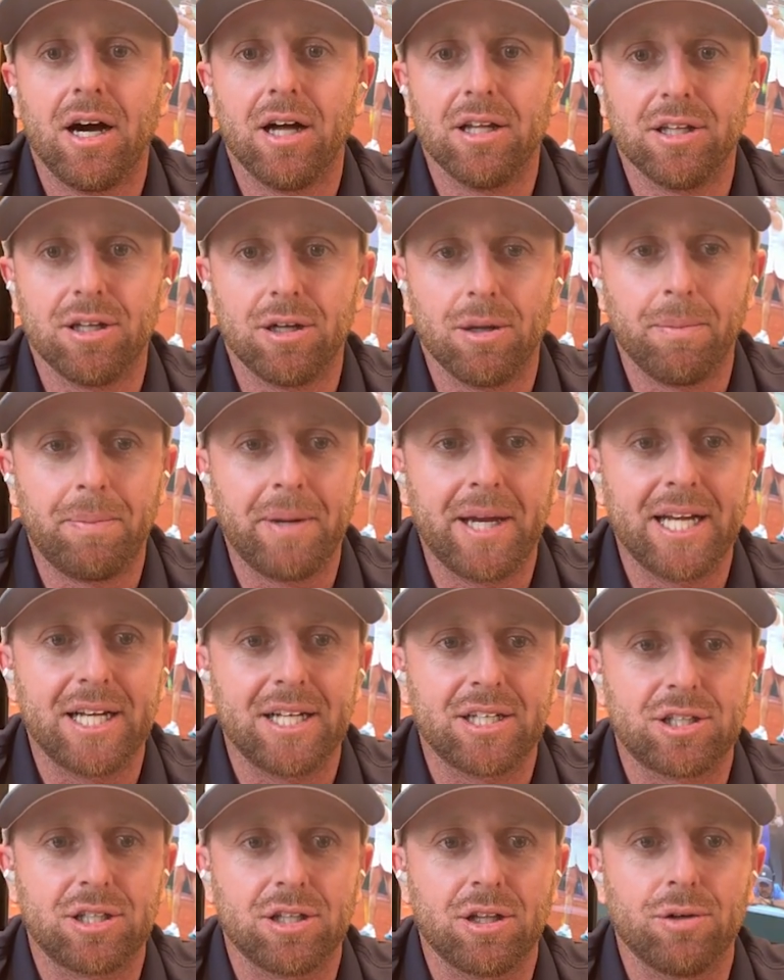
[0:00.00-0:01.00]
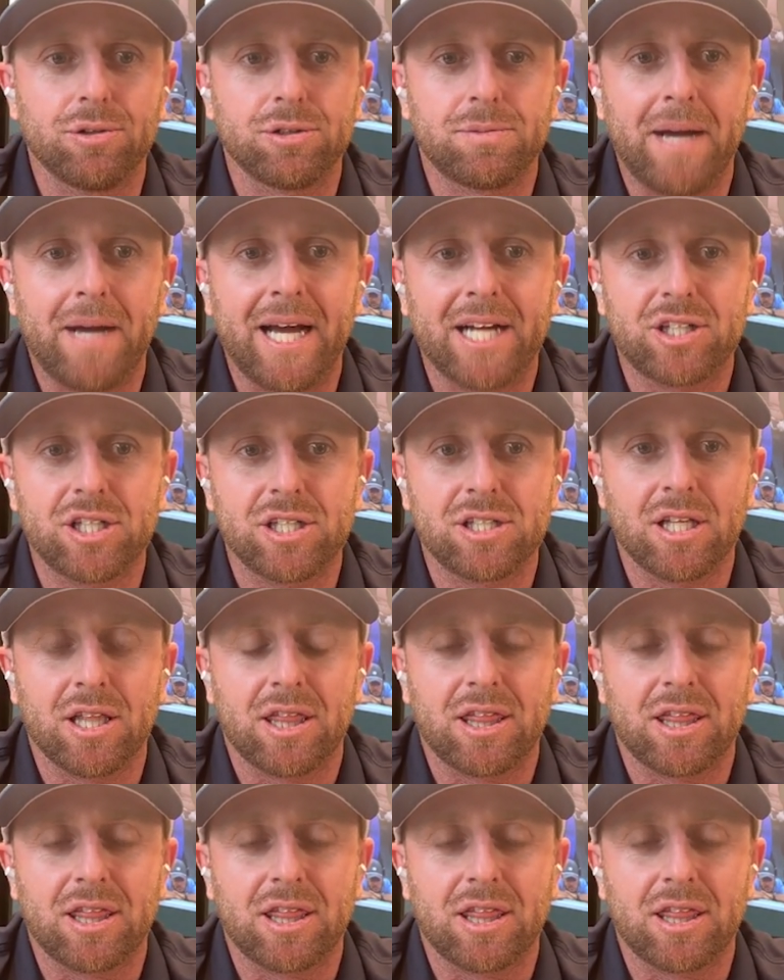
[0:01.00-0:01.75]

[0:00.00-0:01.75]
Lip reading: a little bit to those matches,